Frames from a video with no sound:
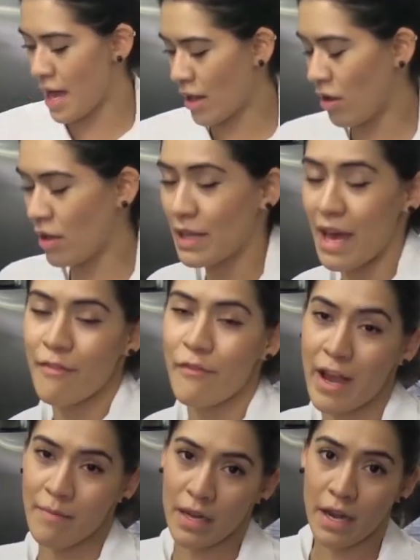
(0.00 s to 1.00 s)
called a
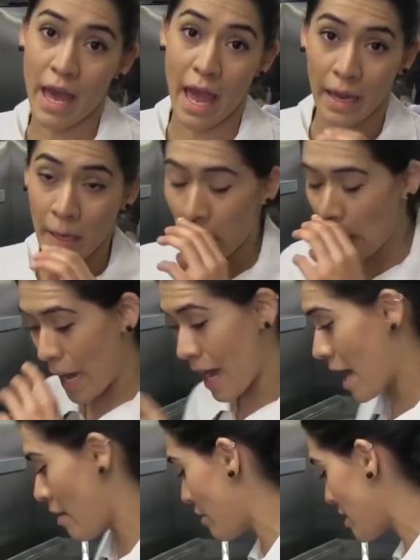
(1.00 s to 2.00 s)
5-minute egg,
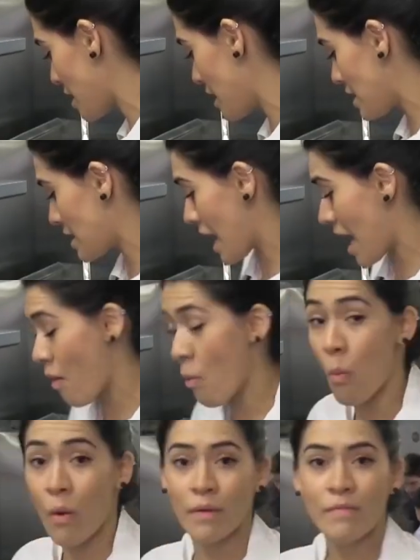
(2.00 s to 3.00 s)
which is a
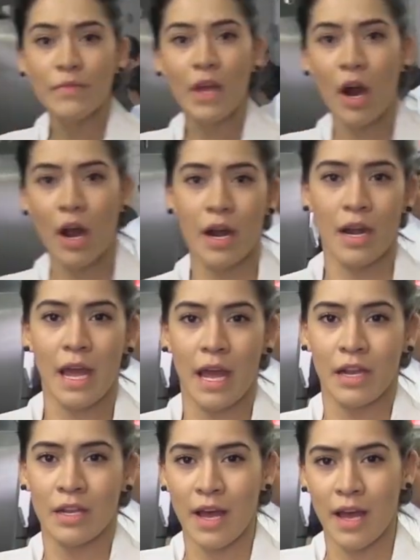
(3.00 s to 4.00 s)
hard
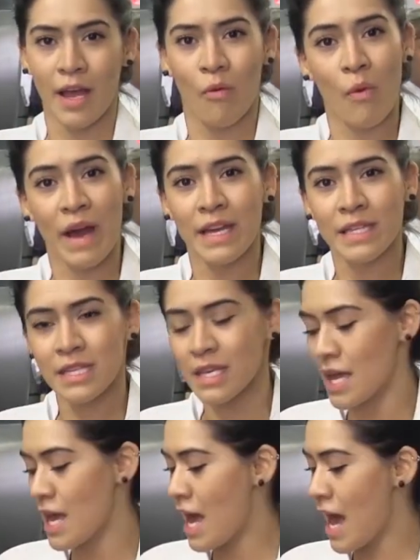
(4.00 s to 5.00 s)
egg white
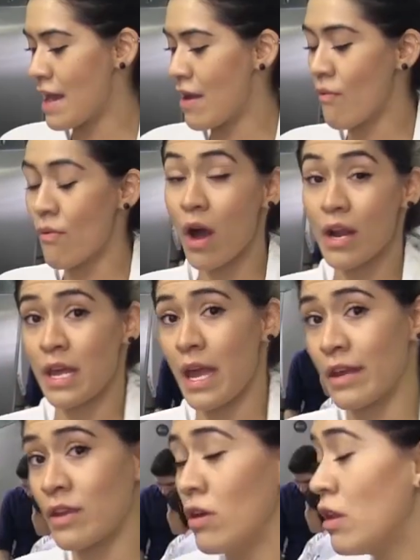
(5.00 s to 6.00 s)
and a runny
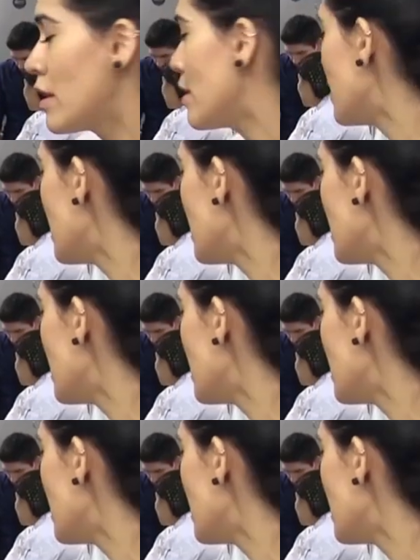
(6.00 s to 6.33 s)
egg yolk.